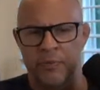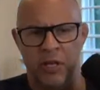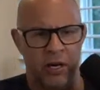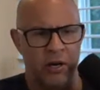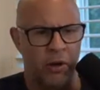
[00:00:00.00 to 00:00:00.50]

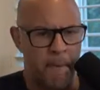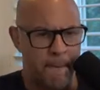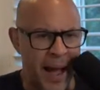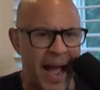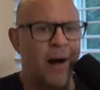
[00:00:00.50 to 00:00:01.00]
like
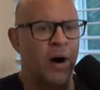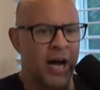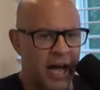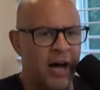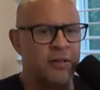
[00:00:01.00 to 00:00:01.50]

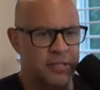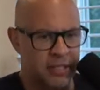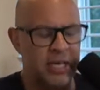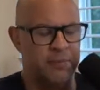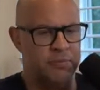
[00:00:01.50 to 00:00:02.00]
powerhouse
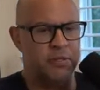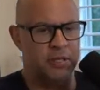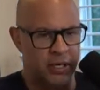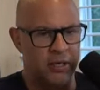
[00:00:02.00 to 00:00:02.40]
teams,